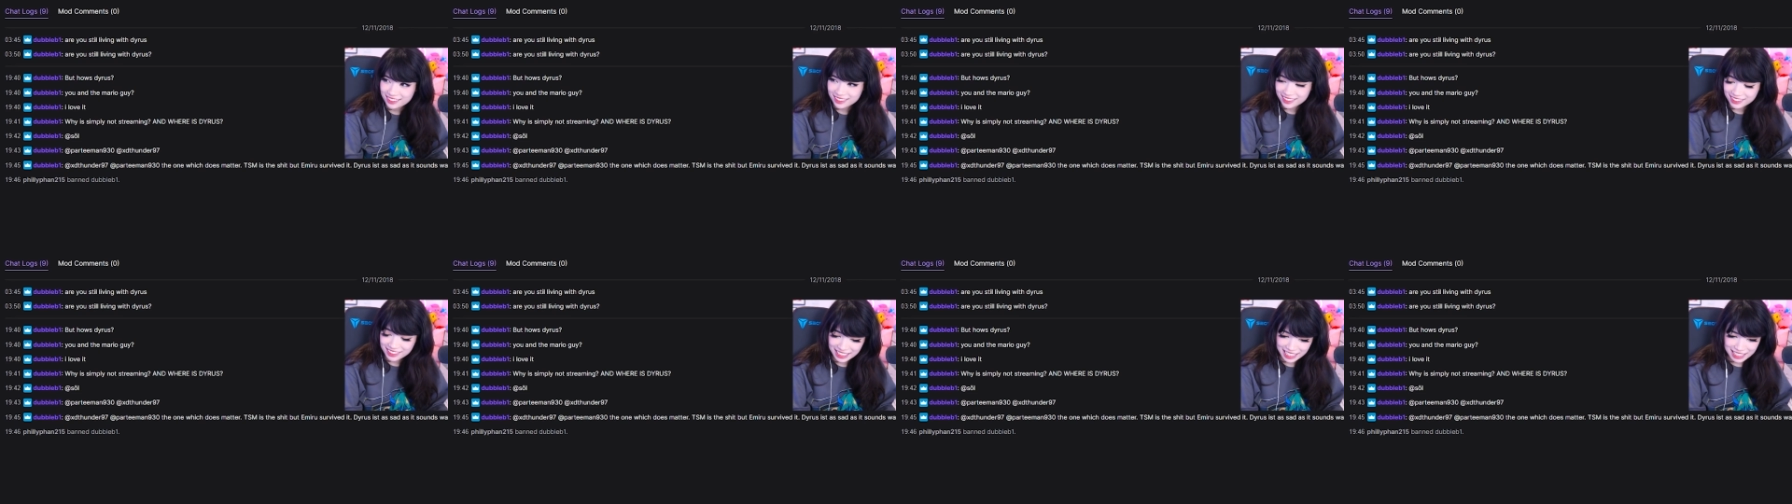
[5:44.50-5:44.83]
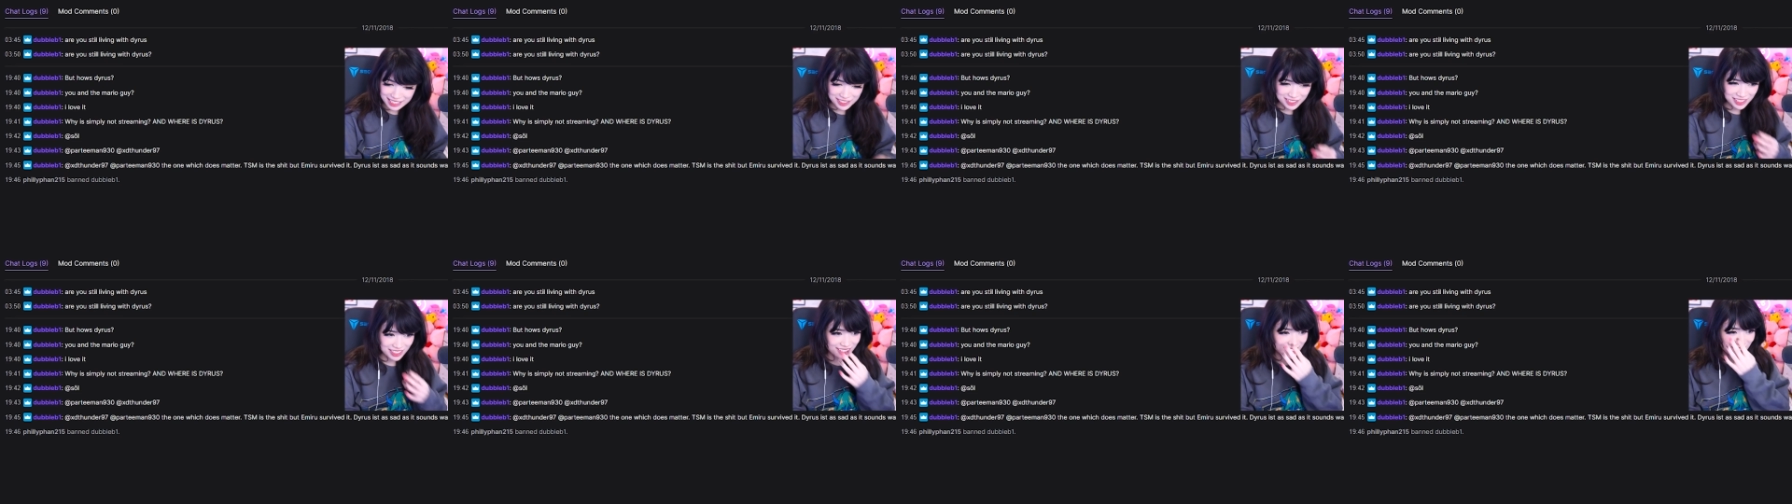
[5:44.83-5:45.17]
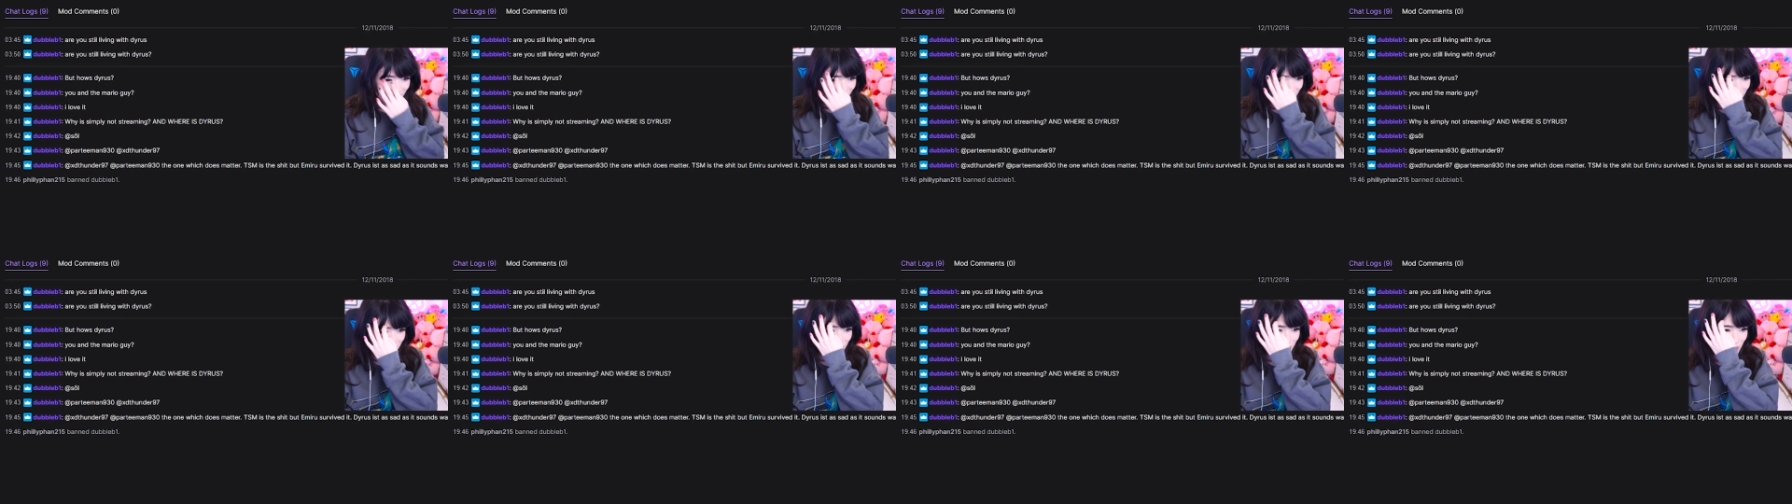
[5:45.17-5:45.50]
Yeah, she
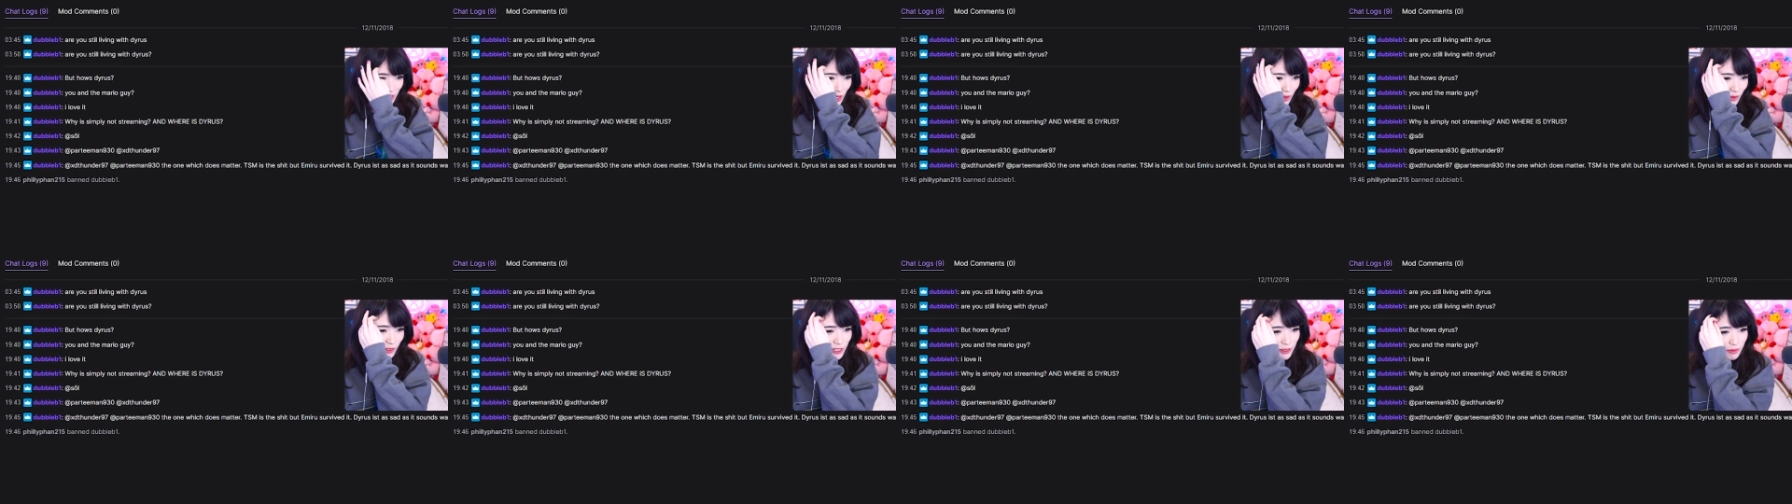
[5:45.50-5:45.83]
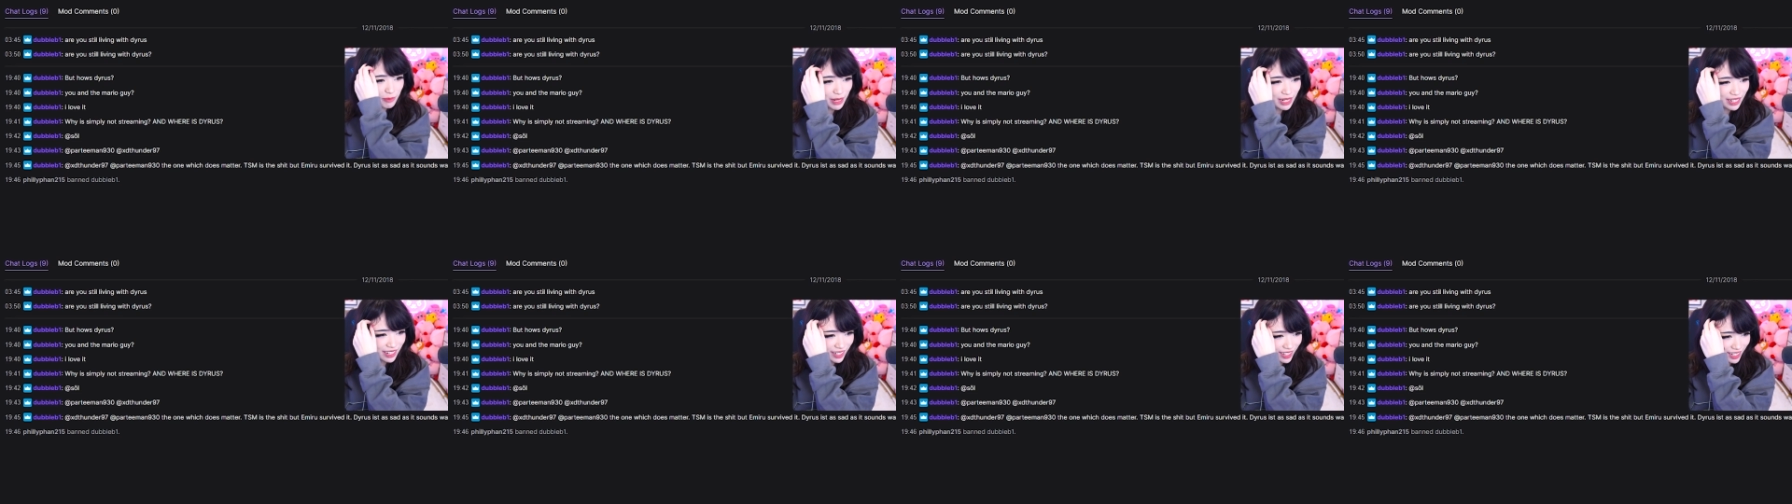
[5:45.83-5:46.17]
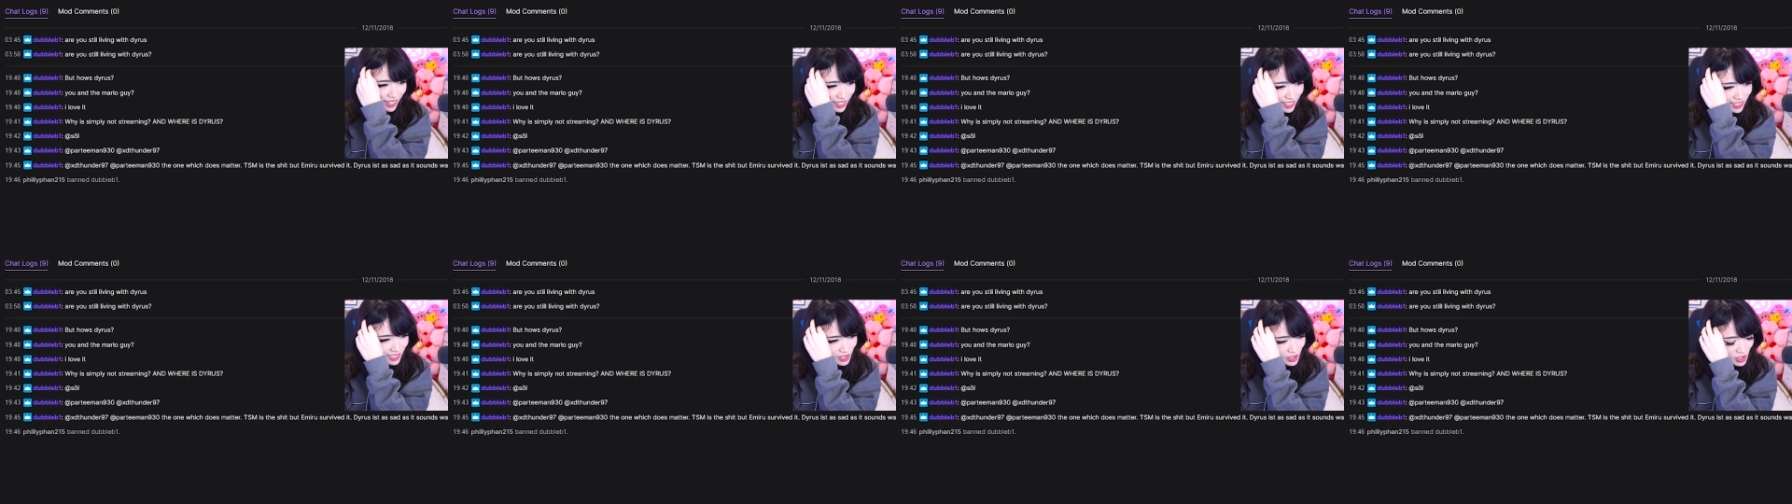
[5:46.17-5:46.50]
deserves so much better.
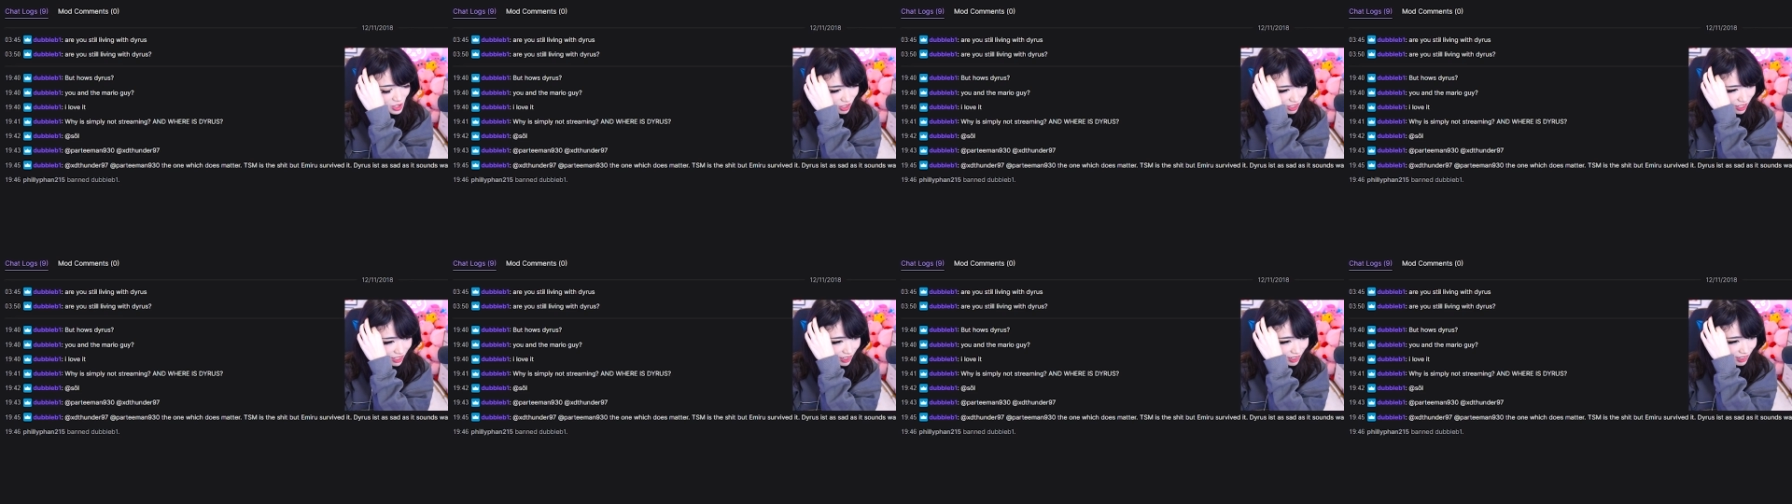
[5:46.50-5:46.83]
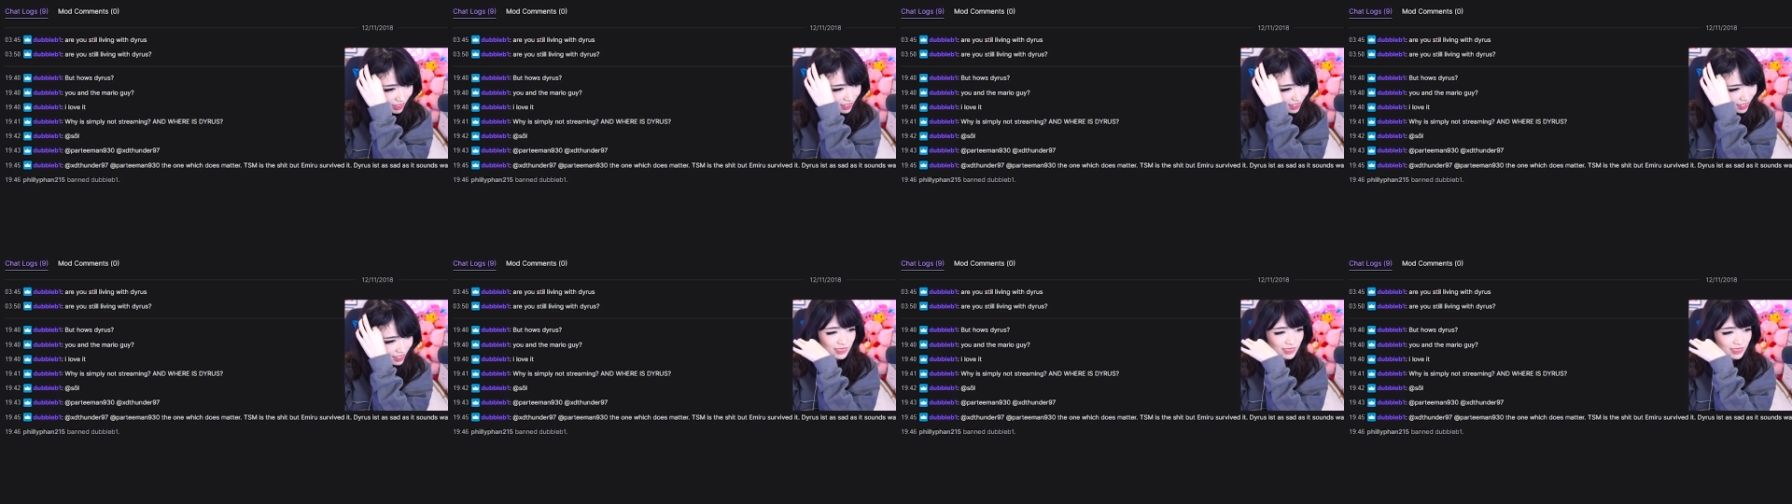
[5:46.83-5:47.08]
True